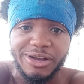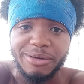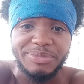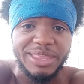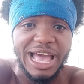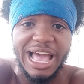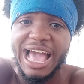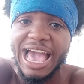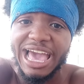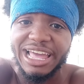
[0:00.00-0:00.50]
I'm
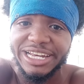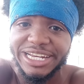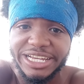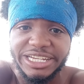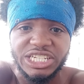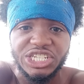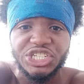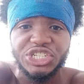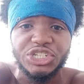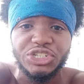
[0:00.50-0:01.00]
not hiding
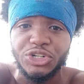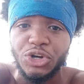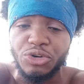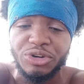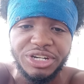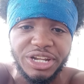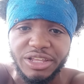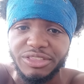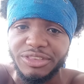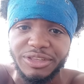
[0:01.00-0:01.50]
nothing,
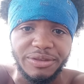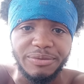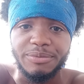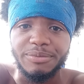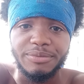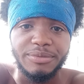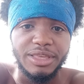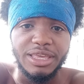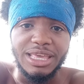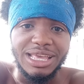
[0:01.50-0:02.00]
sugarcoat nothing,
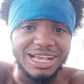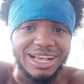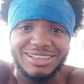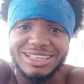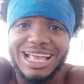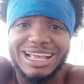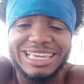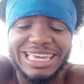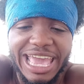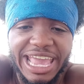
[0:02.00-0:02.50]

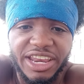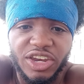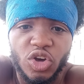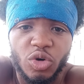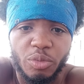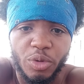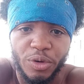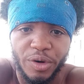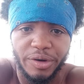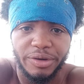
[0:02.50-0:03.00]
because I can't
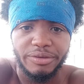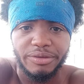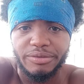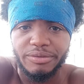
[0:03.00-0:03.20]
no more.